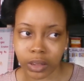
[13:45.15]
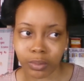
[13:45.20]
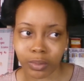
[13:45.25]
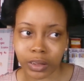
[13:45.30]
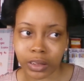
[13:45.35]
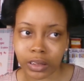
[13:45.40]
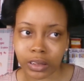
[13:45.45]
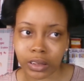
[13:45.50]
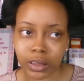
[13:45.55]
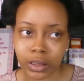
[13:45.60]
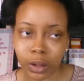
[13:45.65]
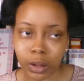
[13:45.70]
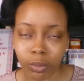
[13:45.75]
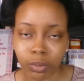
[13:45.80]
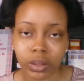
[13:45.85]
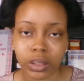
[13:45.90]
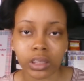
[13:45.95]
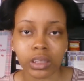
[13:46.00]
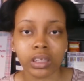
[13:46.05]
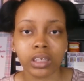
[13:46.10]
it was
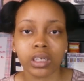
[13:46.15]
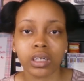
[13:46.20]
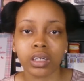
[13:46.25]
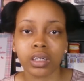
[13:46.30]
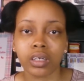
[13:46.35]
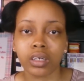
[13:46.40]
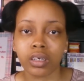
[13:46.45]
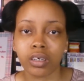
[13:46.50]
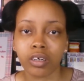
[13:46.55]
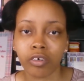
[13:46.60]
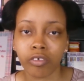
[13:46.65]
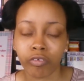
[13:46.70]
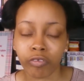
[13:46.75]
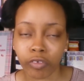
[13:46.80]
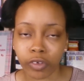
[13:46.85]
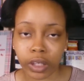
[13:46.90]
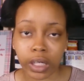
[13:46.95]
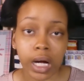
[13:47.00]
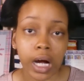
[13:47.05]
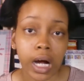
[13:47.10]
solely
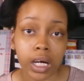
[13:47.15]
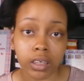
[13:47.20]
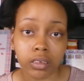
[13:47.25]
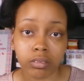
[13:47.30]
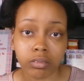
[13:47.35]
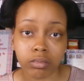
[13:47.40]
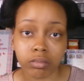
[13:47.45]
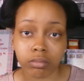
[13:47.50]
for God.